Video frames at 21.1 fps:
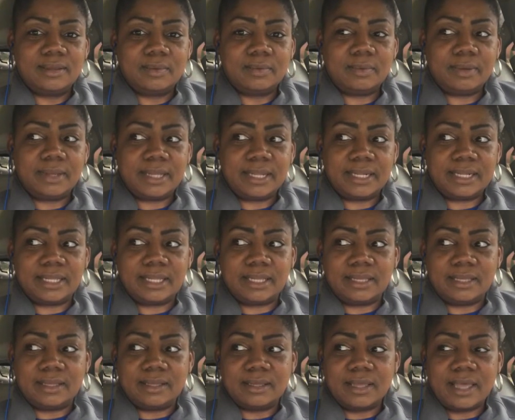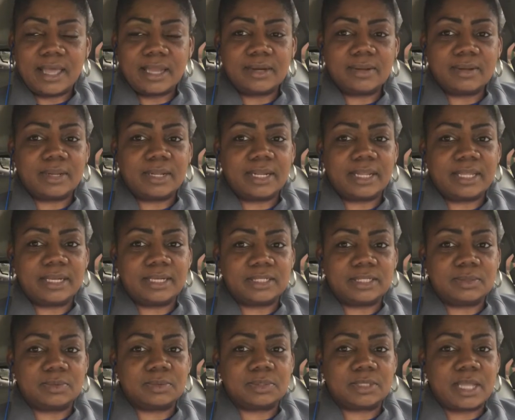Really? I know that lady
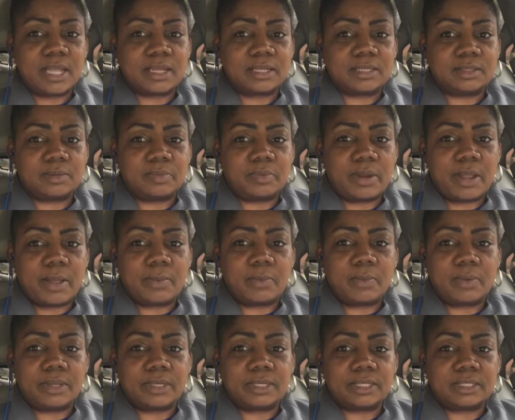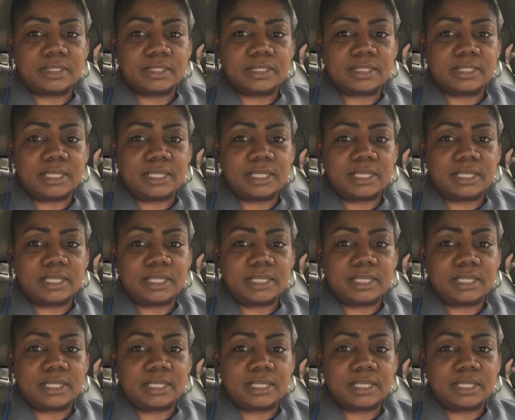she was talking to probably wanted to